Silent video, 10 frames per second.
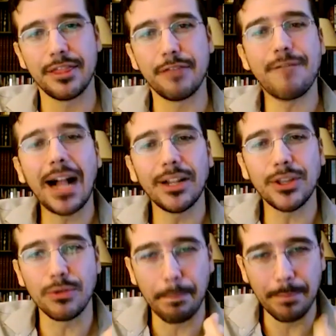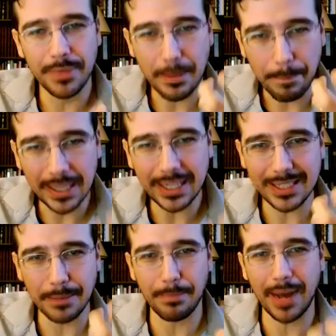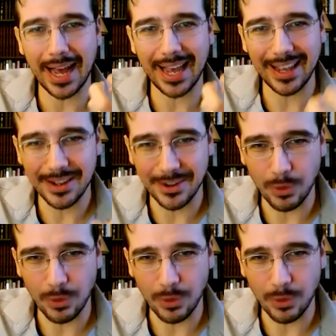the value, the ability to buy